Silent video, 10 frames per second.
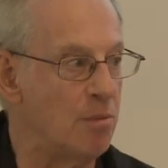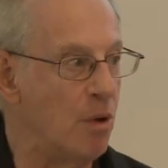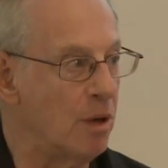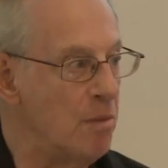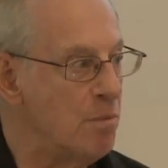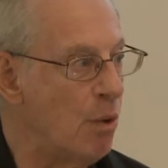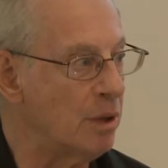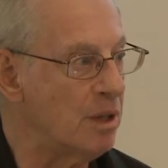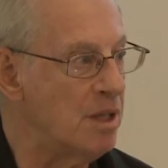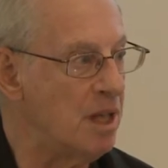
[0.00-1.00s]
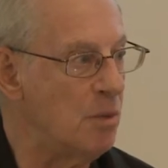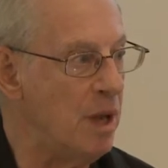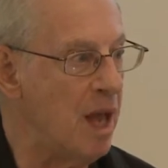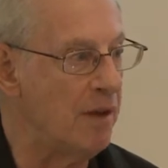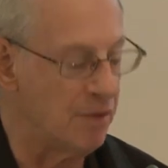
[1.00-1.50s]
more important than
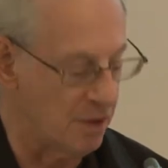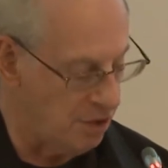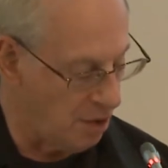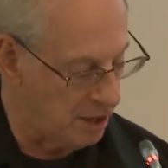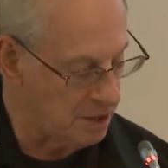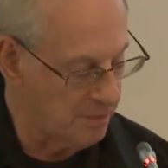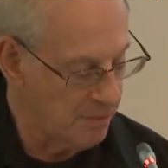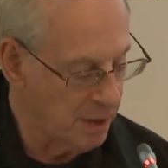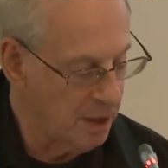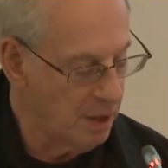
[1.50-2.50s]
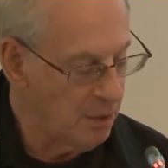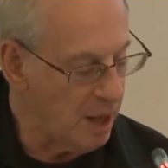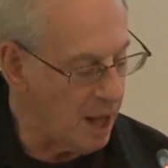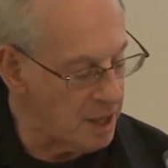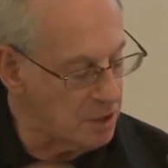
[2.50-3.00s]
we ever thought.
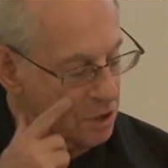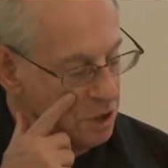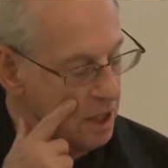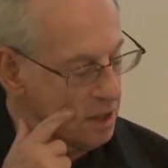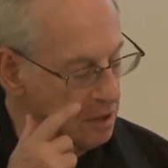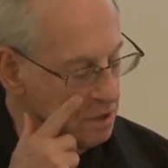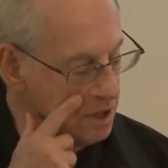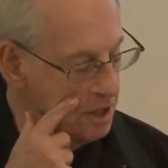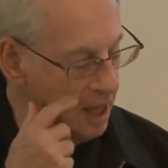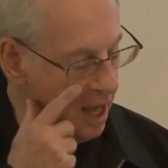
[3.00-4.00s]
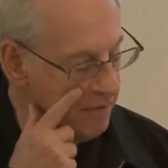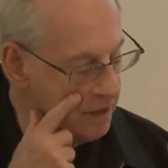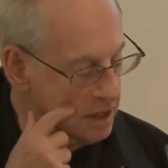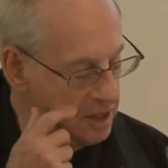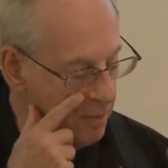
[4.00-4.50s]
Well, on your sheet, you'll see the
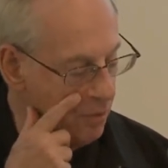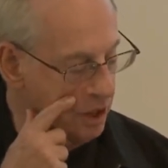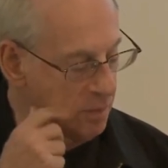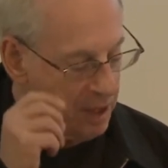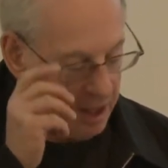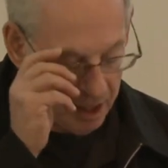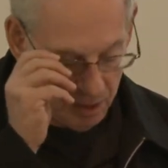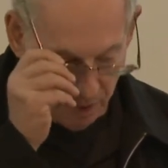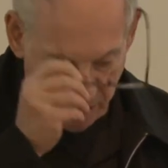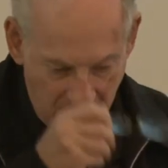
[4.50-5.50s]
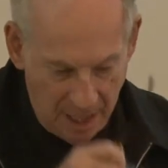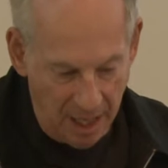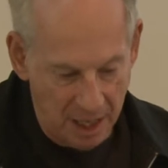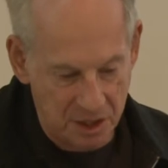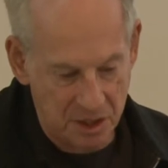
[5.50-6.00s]
evidence. I'm going to begin with
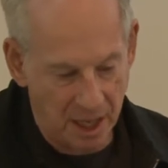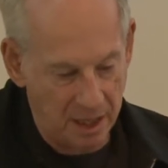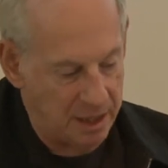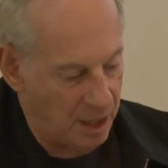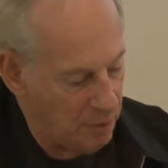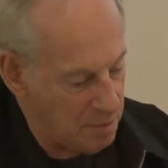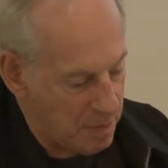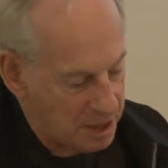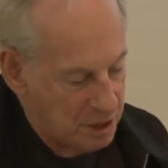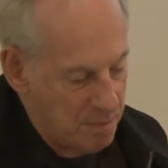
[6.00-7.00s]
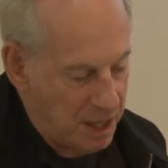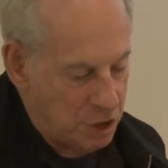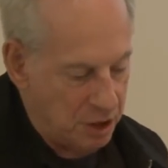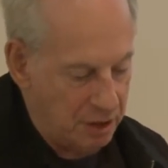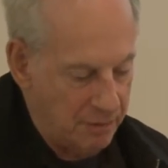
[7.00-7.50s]
a study that we must
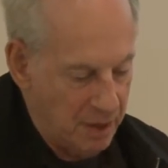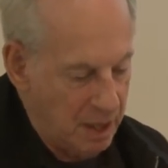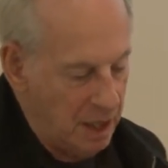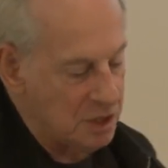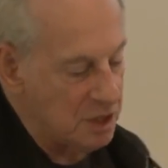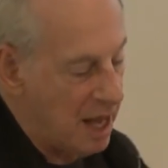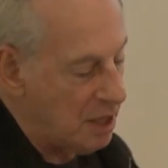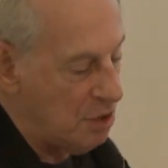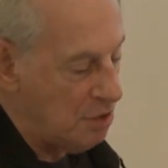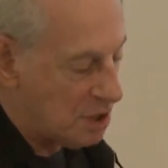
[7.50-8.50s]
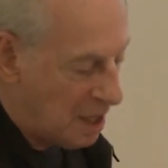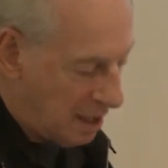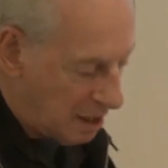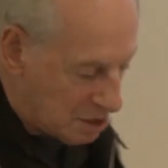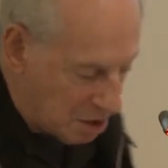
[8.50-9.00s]
mention. It's not a new
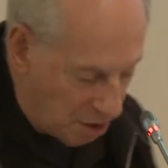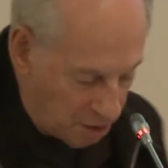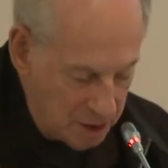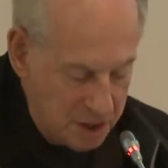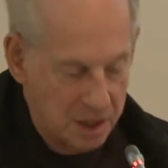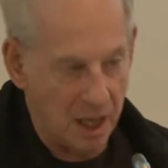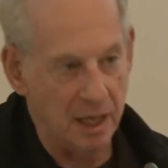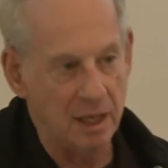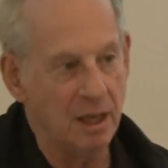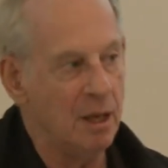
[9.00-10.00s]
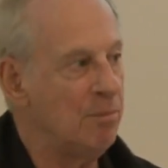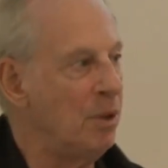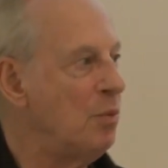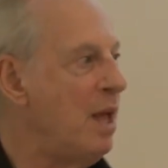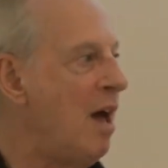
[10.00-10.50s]
study, it's an old study,
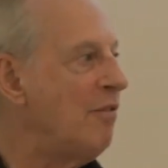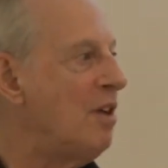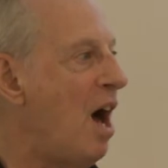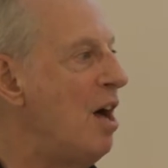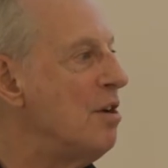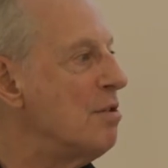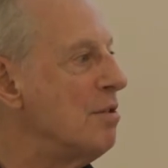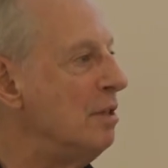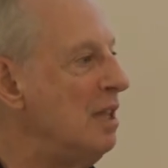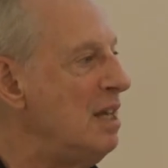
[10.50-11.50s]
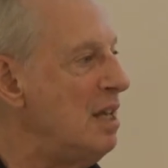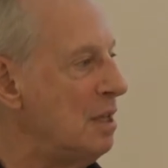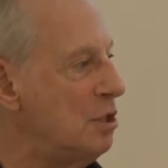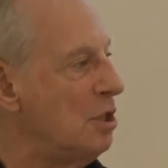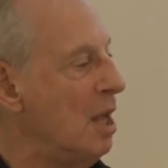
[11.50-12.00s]
but we have to honor the
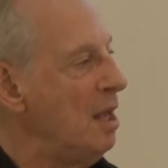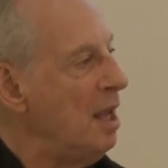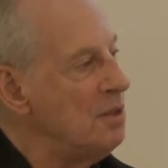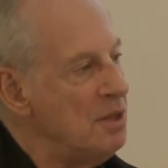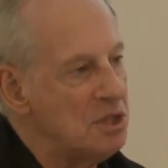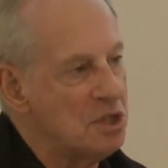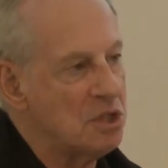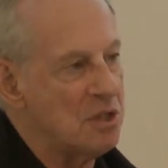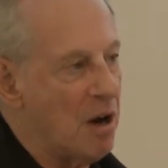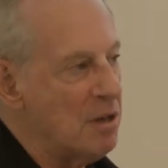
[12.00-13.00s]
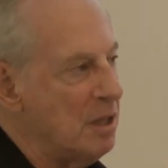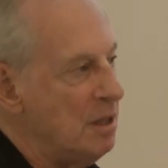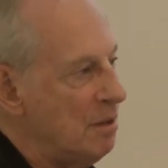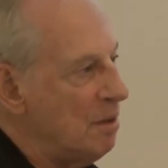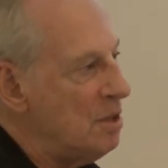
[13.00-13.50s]
lineage. And this
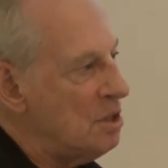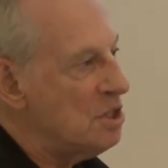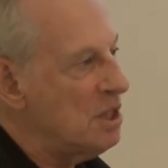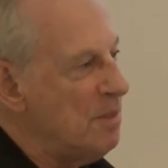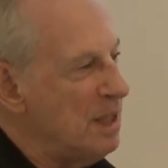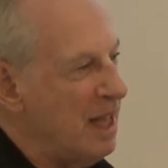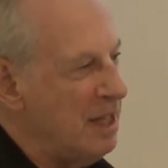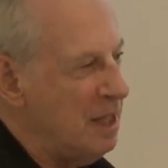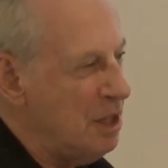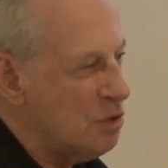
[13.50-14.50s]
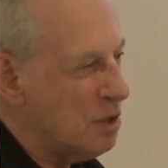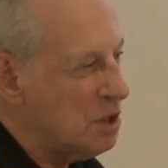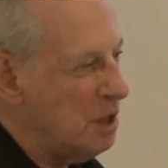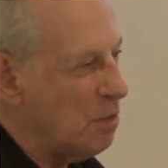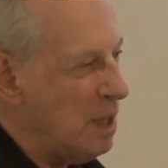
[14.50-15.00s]
stimulated
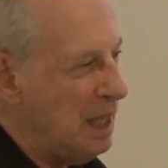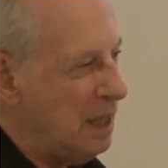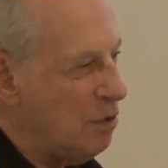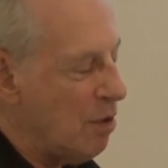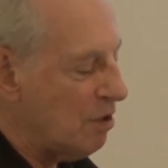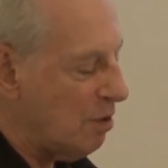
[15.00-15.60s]
interest in reading in North